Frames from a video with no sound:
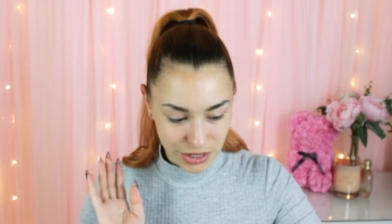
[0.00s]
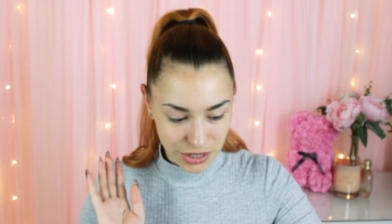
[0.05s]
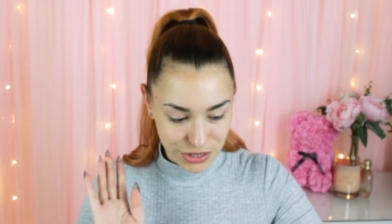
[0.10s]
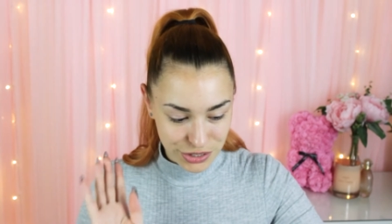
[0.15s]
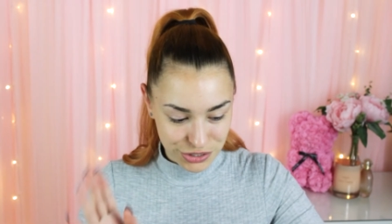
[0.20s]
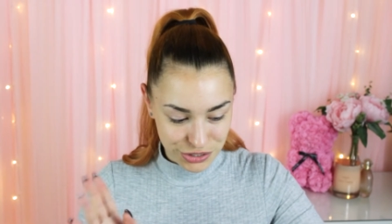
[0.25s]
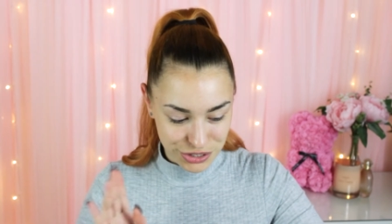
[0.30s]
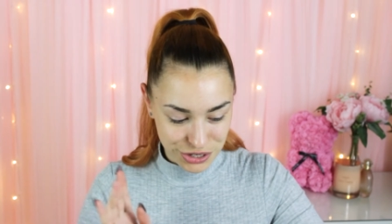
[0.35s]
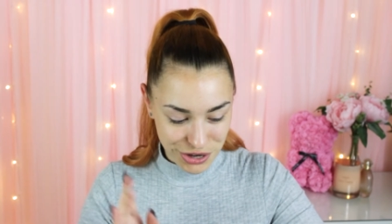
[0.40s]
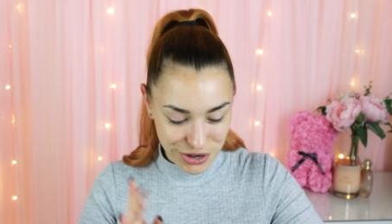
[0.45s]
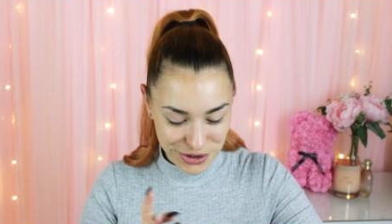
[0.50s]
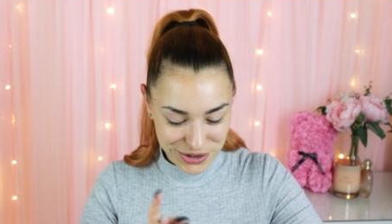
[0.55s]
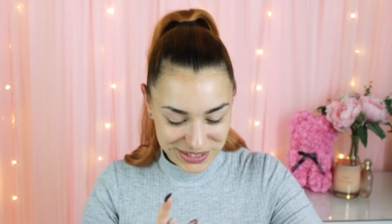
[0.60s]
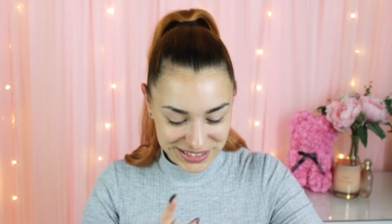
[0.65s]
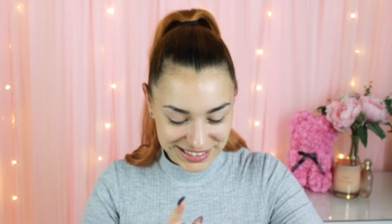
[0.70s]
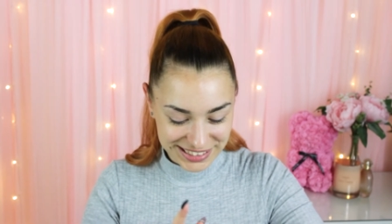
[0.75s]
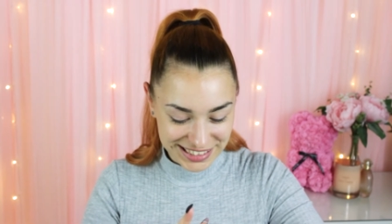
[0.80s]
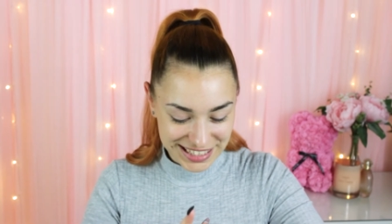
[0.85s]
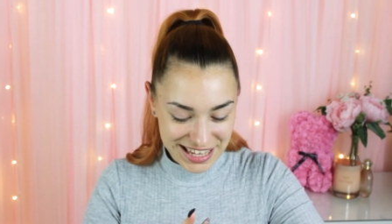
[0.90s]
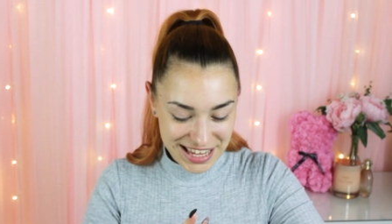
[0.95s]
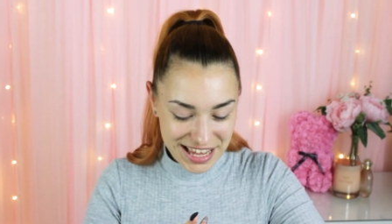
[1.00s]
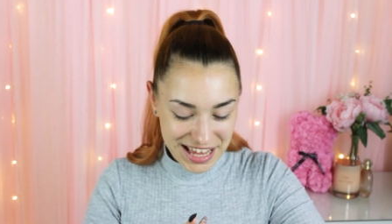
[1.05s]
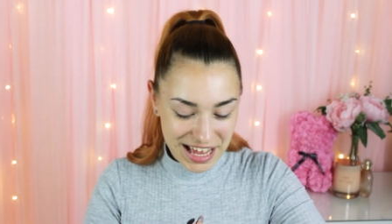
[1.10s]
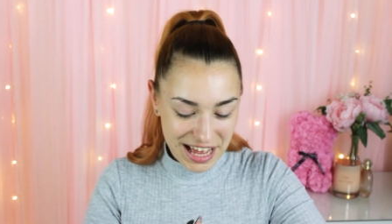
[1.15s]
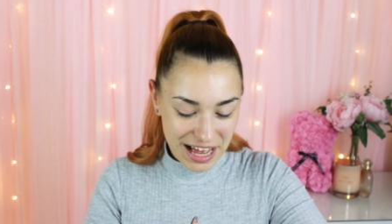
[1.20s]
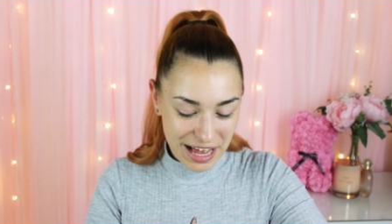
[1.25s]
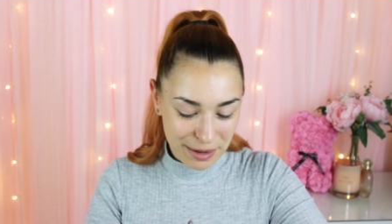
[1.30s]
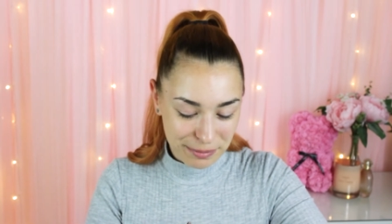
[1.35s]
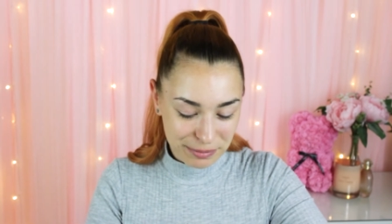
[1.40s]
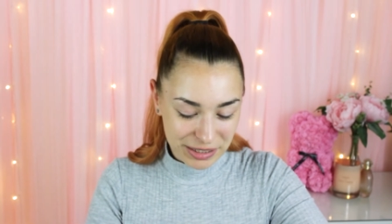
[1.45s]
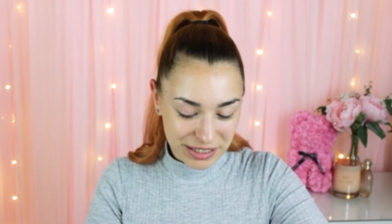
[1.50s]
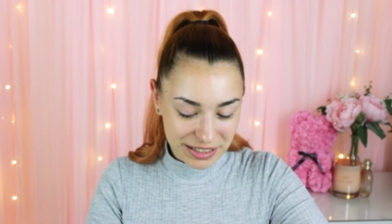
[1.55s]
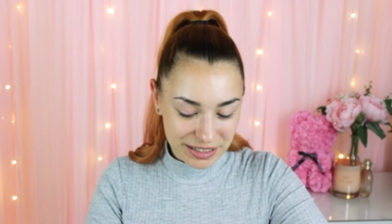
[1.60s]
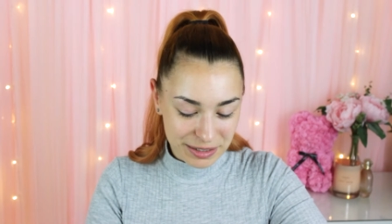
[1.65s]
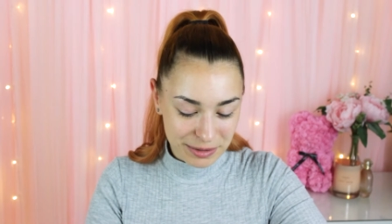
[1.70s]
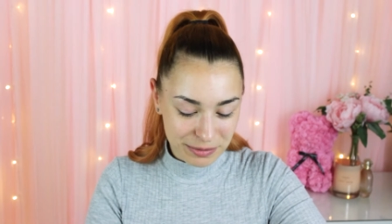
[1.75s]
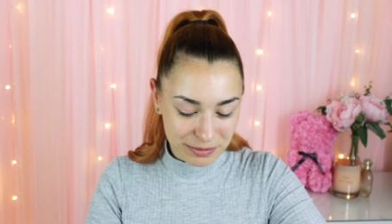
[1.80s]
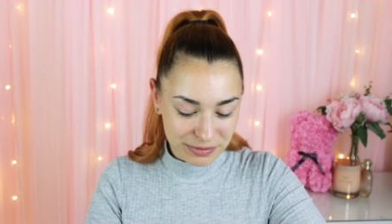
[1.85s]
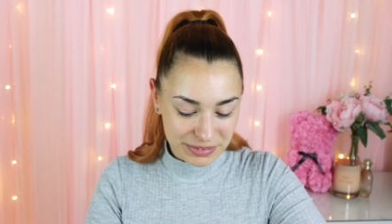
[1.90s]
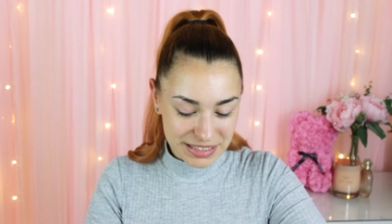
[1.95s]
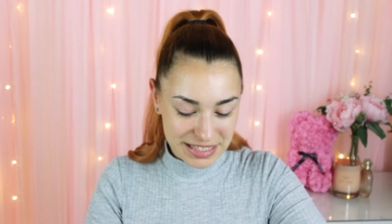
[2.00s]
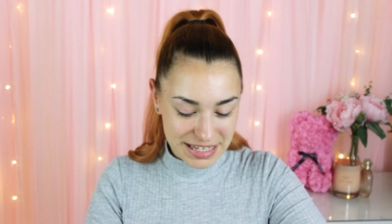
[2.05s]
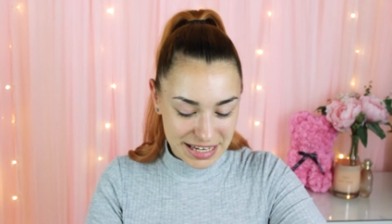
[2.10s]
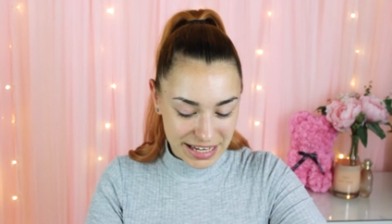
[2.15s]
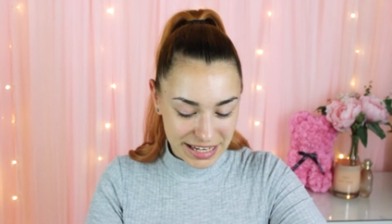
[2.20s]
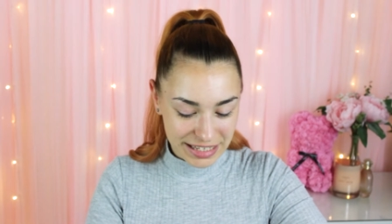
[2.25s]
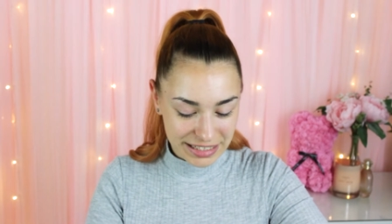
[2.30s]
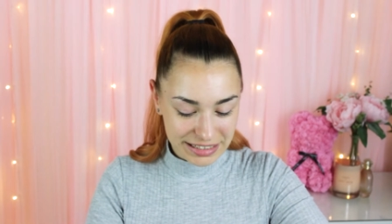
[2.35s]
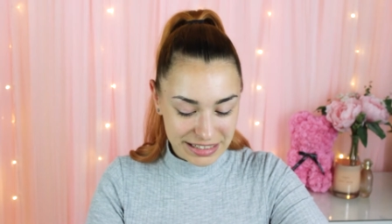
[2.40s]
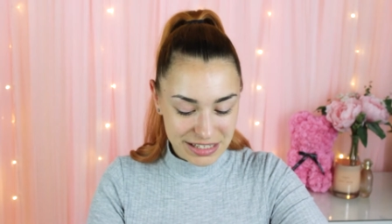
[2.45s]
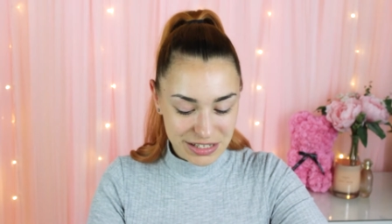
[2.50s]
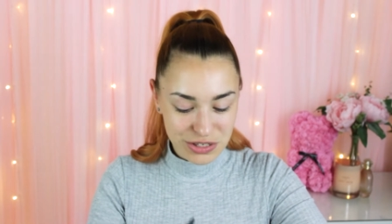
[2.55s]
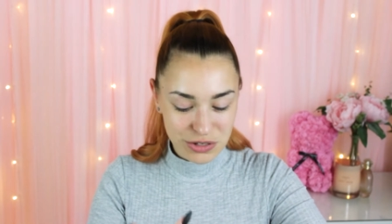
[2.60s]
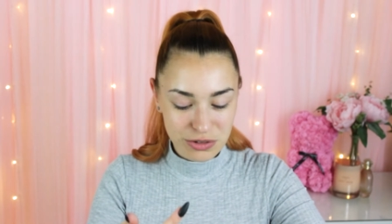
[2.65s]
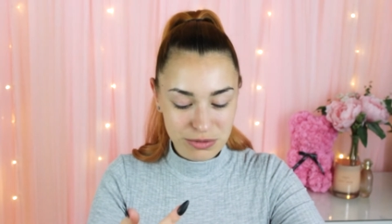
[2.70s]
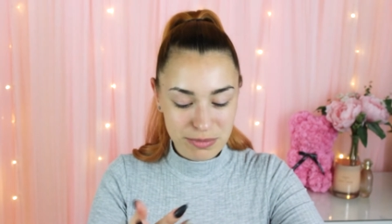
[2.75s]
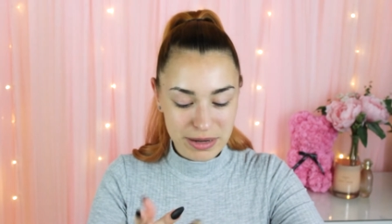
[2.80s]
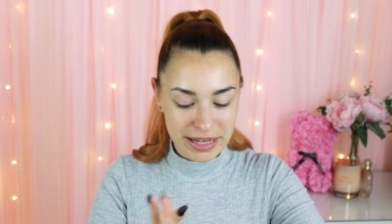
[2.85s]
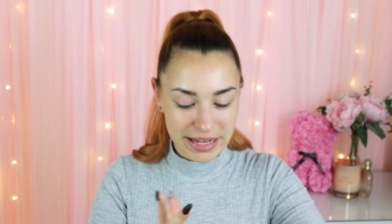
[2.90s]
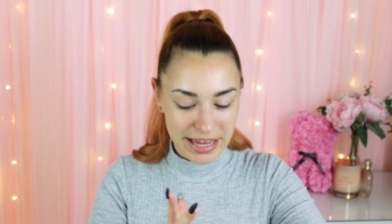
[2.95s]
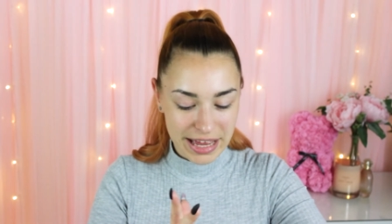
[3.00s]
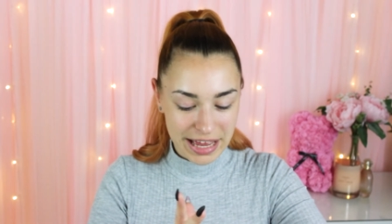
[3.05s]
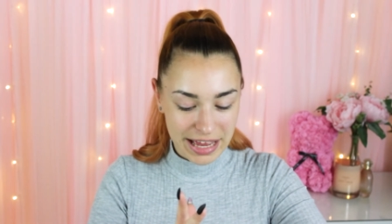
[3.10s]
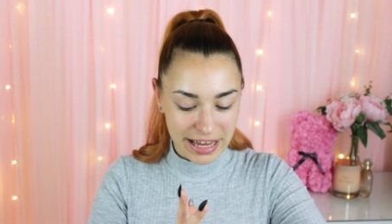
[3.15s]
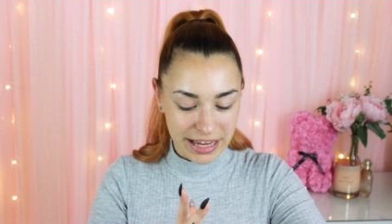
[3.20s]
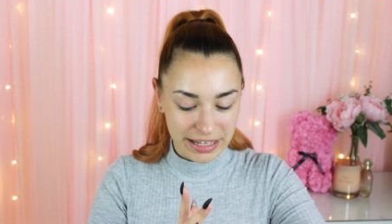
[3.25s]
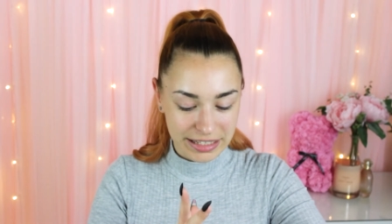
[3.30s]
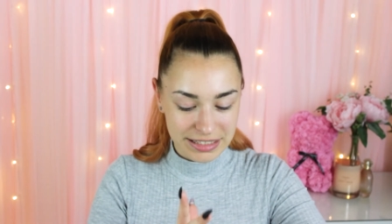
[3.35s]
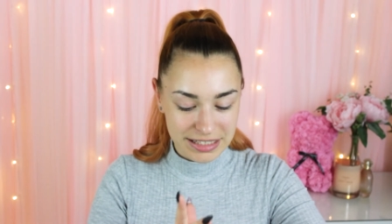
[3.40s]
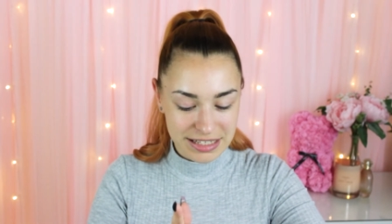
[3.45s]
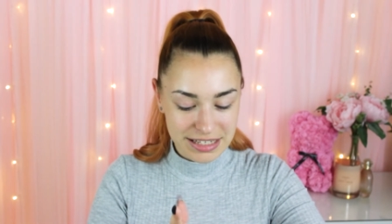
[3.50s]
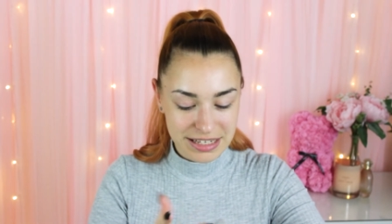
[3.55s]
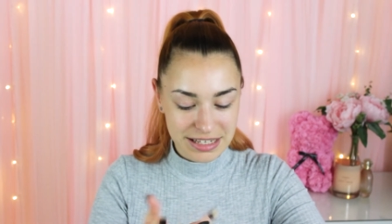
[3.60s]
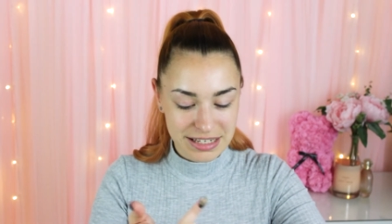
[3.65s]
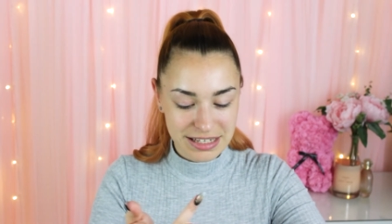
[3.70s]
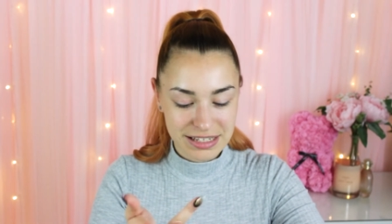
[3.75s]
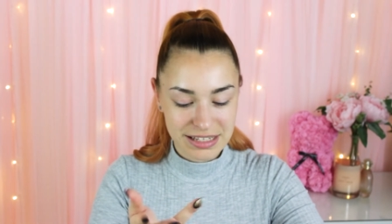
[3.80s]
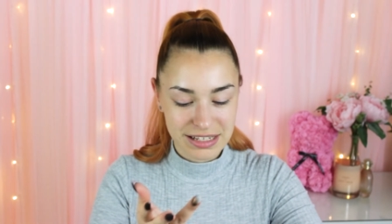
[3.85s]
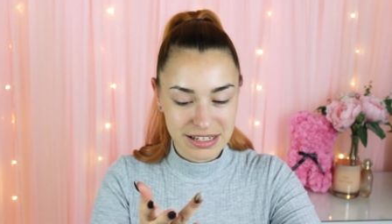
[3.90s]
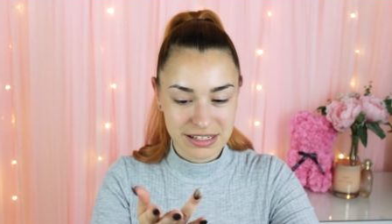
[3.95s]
So I'm gonna take this on my hands